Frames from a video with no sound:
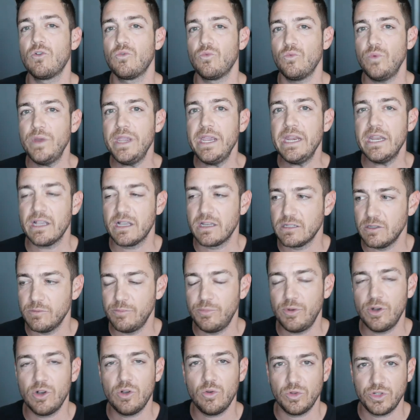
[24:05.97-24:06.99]
read it because the
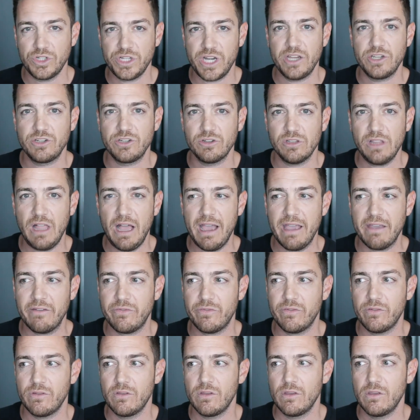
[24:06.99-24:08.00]
book will change your
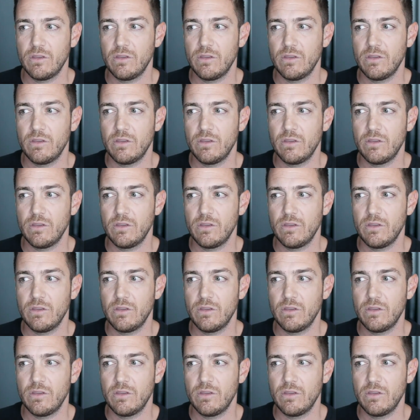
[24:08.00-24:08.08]
life.